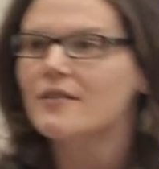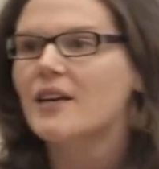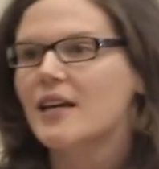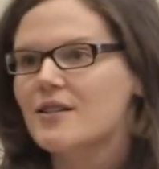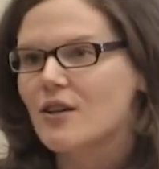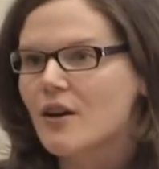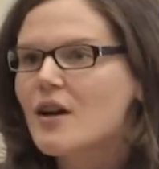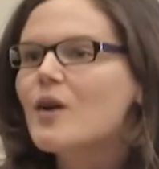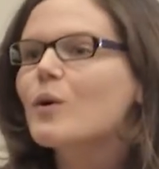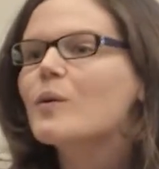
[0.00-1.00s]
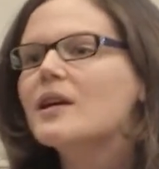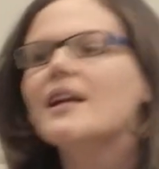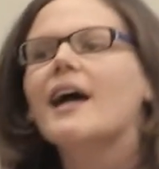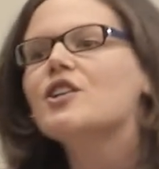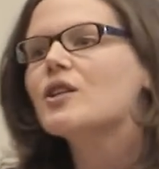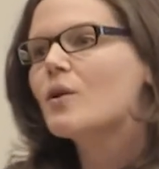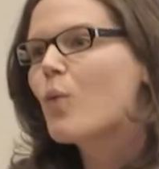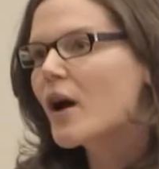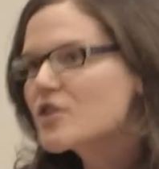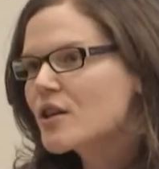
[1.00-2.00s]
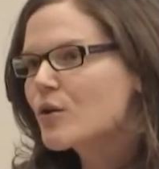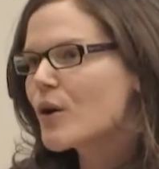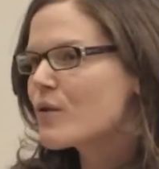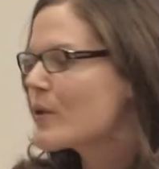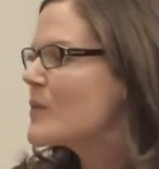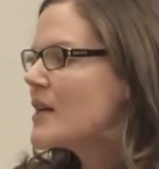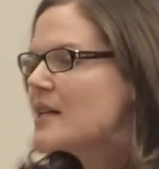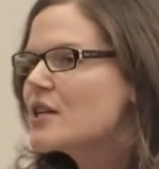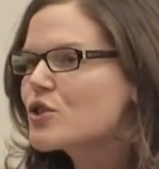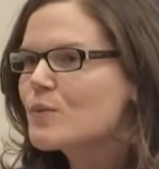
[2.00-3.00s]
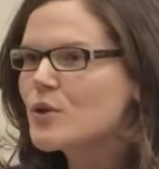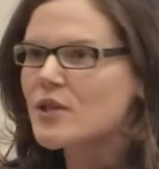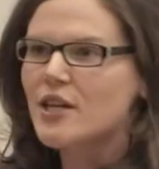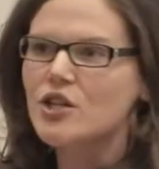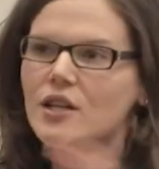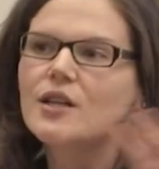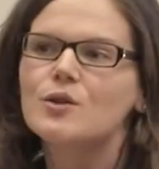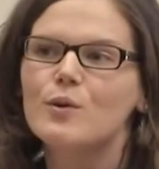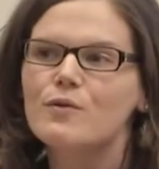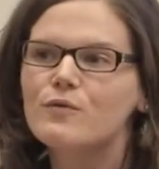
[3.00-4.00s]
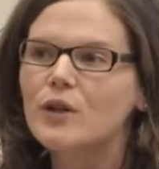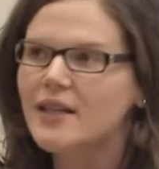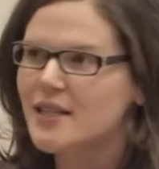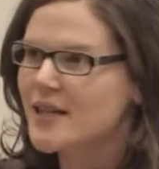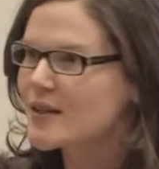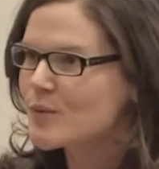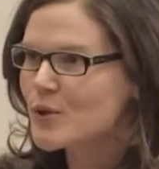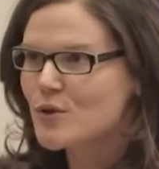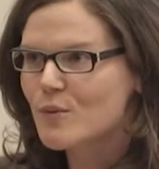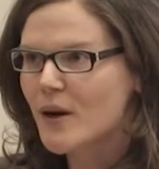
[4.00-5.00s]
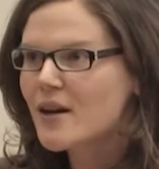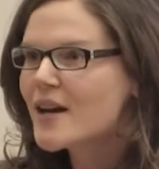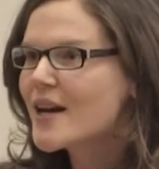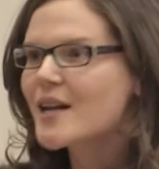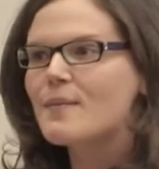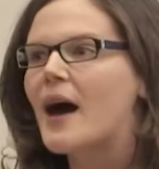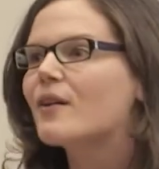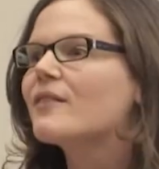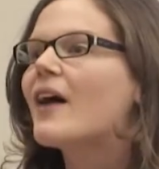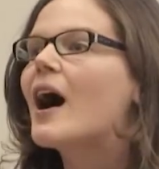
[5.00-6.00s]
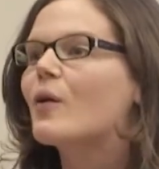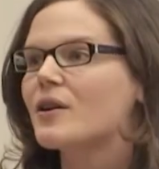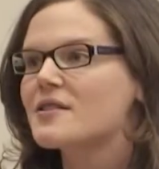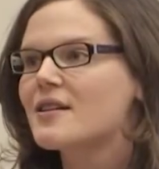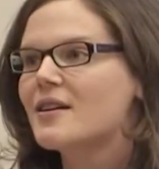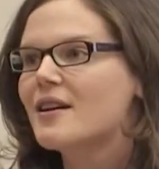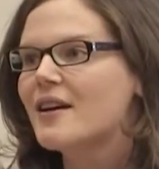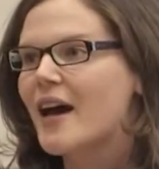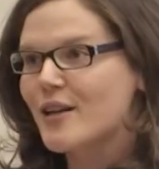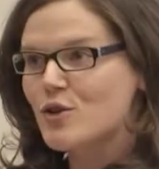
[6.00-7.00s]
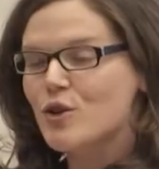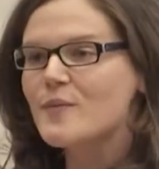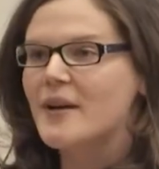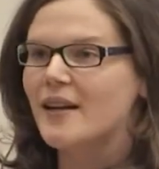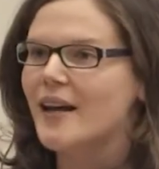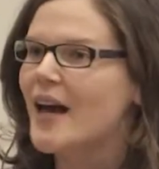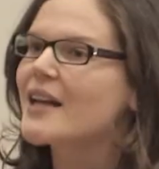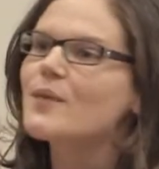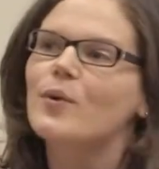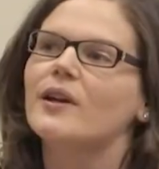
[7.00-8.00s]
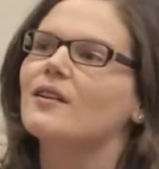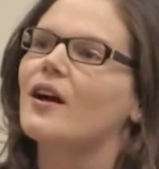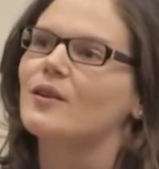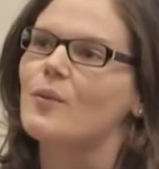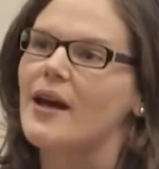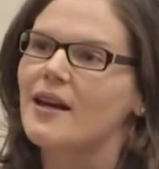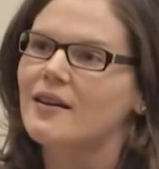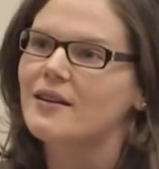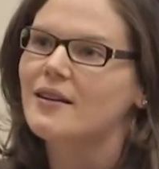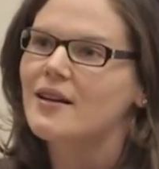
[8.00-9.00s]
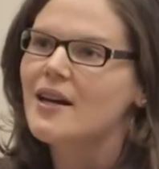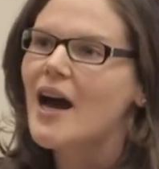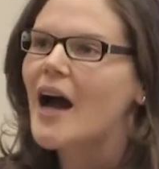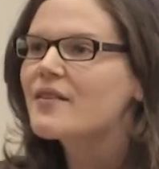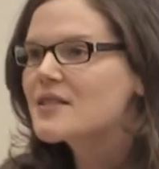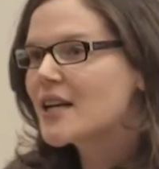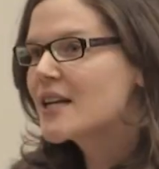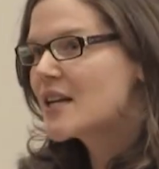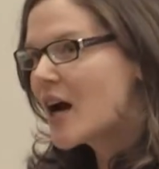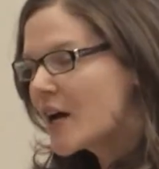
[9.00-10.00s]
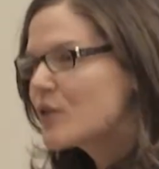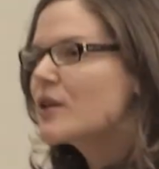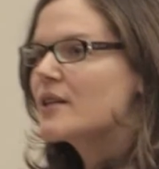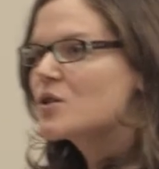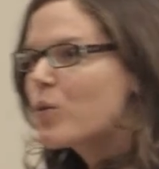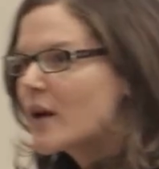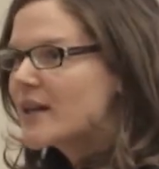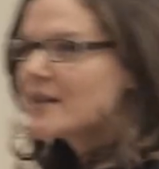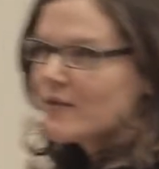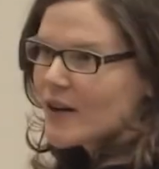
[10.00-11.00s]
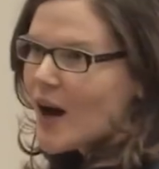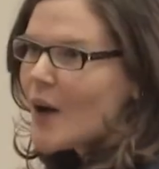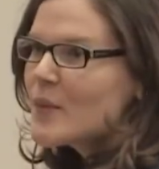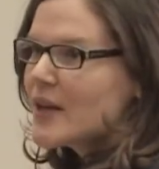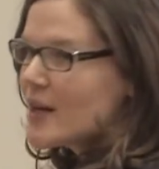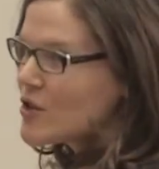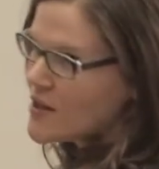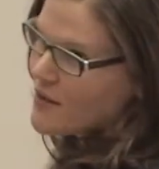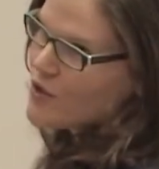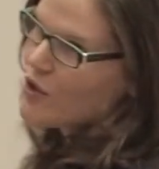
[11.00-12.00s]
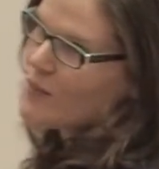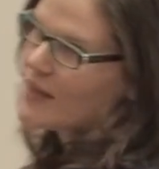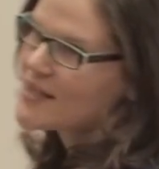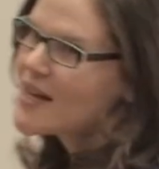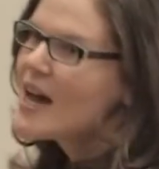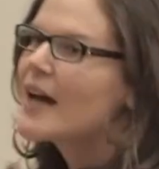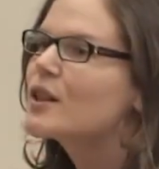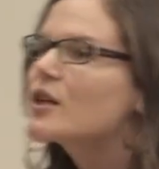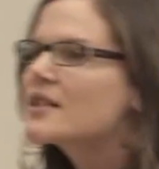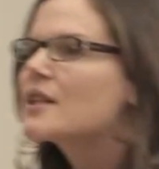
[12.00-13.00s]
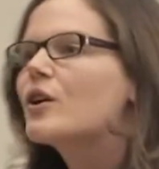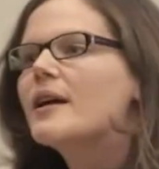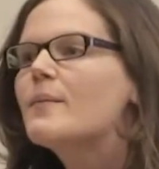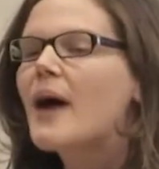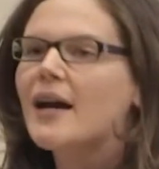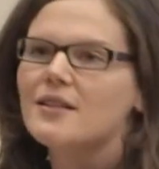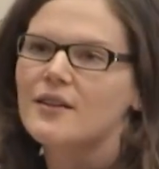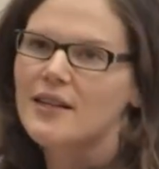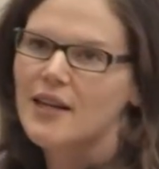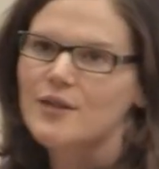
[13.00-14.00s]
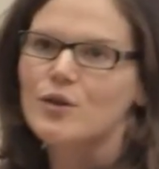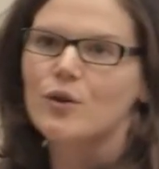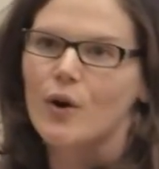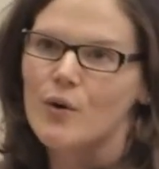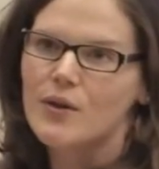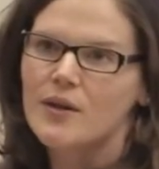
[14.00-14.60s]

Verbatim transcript: of cancer where we can actually watch it grow from the initial mutation to a fully detectable tumor in a matter of hours, adding treatment at any point along the way. I've studied 120 different combinations of treatments and looked at their impact on the cancer growth.